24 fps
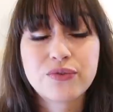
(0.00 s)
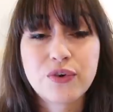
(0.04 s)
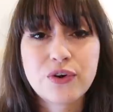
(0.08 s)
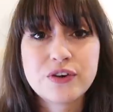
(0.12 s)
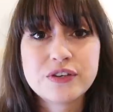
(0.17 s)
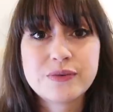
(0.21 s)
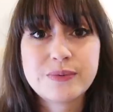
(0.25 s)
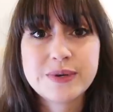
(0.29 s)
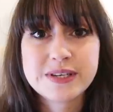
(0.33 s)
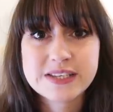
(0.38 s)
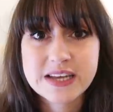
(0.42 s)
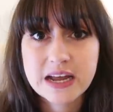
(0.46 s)
of
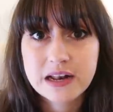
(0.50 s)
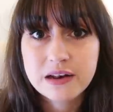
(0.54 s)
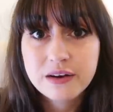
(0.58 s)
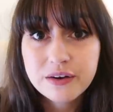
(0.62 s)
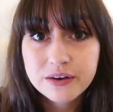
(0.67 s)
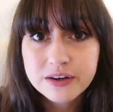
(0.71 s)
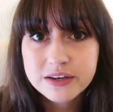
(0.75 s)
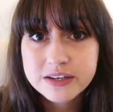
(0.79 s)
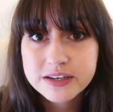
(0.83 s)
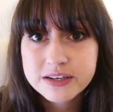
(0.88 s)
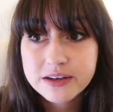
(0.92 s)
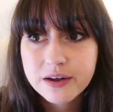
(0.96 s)
Crows because I
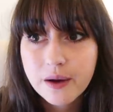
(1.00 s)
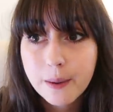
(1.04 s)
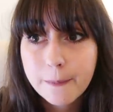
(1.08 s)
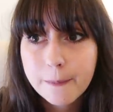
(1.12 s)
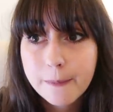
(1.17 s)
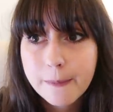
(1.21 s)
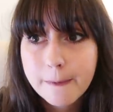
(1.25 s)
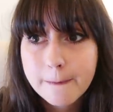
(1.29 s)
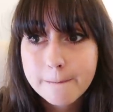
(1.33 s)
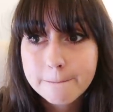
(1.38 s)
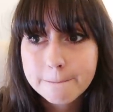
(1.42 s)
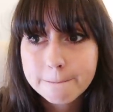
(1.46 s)
looked it
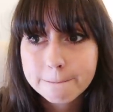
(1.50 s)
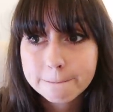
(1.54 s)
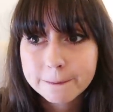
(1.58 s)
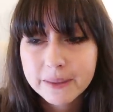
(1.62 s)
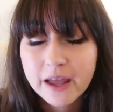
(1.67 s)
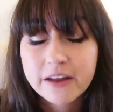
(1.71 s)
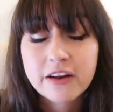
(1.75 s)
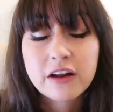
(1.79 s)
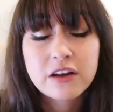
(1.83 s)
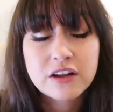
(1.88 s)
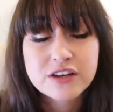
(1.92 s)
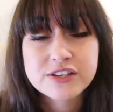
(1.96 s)
up
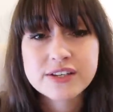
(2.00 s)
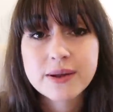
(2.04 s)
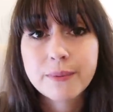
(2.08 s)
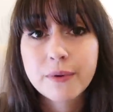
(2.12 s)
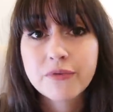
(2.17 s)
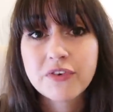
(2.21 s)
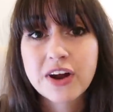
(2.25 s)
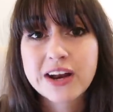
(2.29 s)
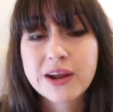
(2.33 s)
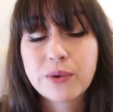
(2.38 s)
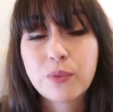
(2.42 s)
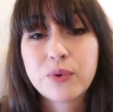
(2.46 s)
and the last time I
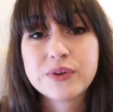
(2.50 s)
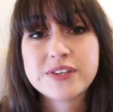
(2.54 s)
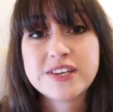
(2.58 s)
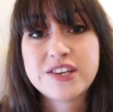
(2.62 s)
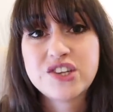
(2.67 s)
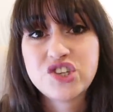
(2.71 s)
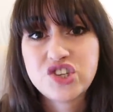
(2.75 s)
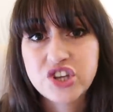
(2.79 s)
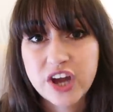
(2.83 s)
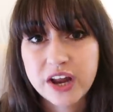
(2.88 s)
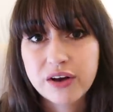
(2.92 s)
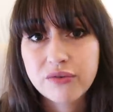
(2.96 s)
read it was
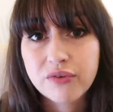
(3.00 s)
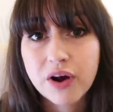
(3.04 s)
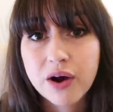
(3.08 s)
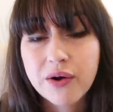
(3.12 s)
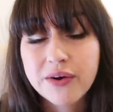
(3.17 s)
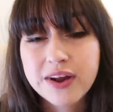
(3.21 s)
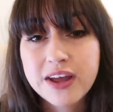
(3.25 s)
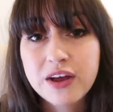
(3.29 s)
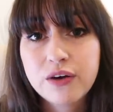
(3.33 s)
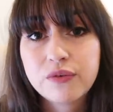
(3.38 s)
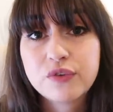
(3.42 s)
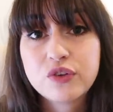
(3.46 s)
in
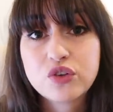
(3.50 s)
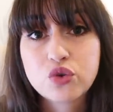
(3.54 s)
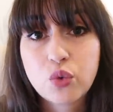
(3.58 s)
January of